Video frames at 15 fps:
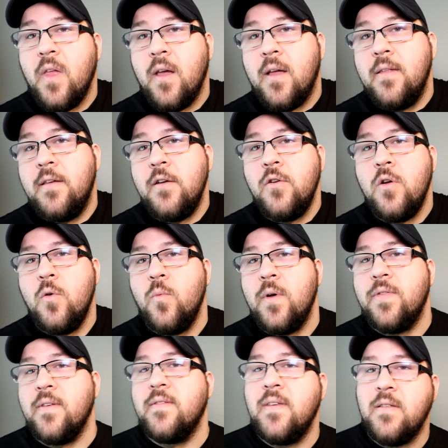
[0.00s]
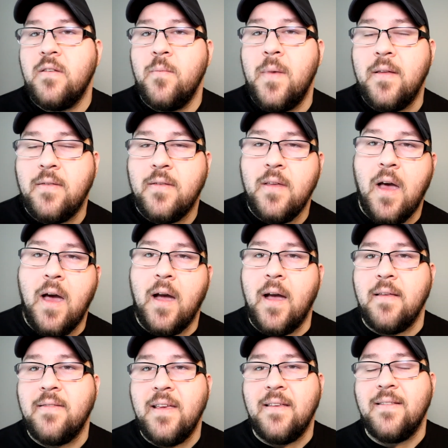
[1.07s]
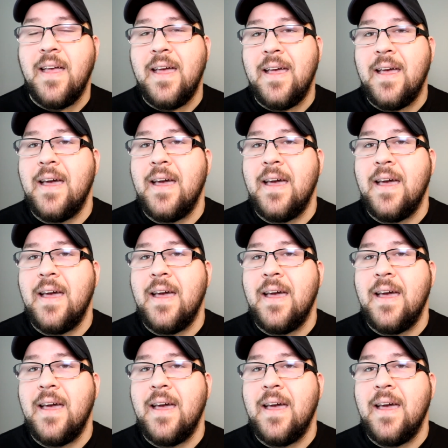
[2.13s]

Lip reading: Continuing with the system, it's got 16